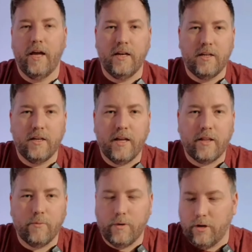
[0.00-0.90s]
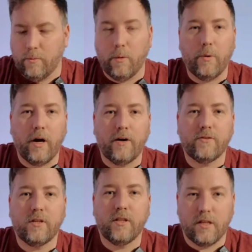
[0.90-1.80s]
And now that we know what we're
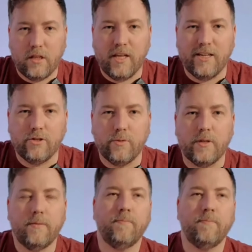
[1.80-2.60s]
after, let's get into it.